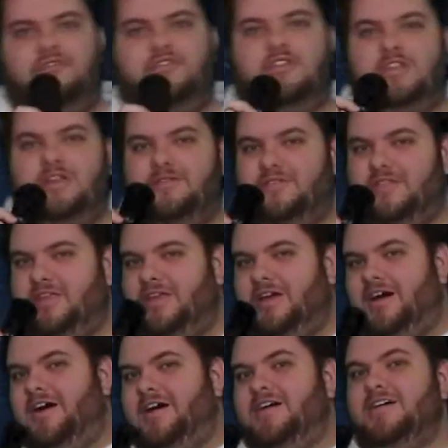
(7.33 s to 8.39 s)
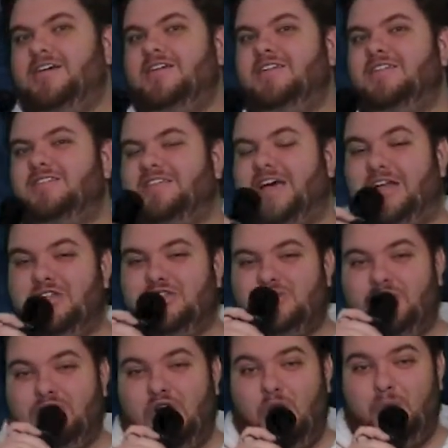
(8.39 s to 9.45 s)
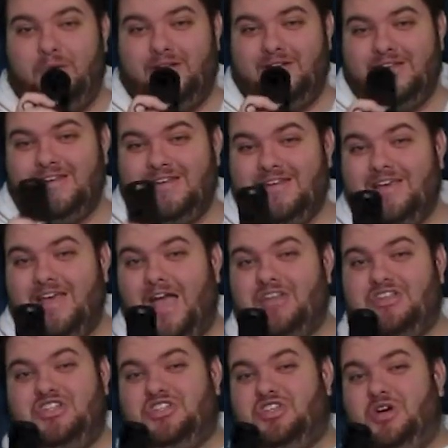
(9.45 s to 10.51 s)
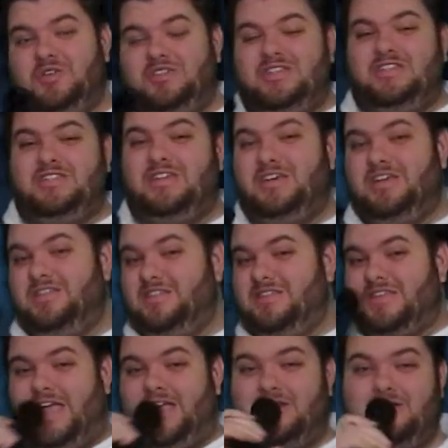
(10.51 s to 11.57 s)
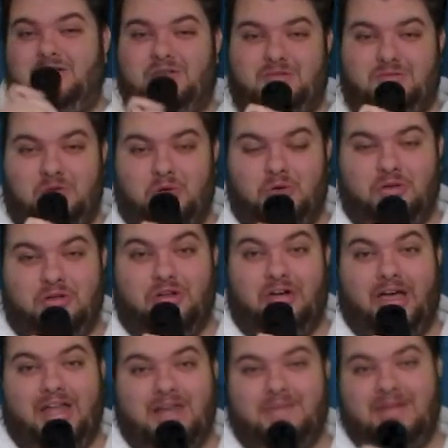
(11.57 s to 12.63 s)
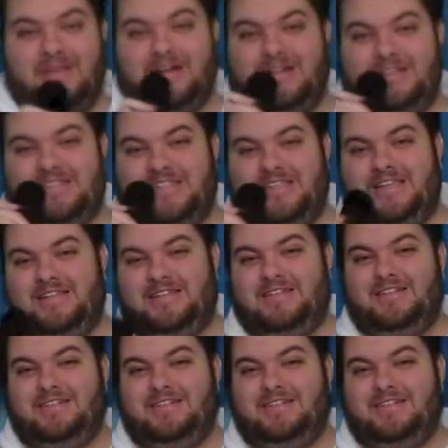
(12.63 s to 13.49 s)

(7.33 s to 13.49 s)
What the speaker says: if you leave the title screen open, it just goes into this cool little anime cutscene.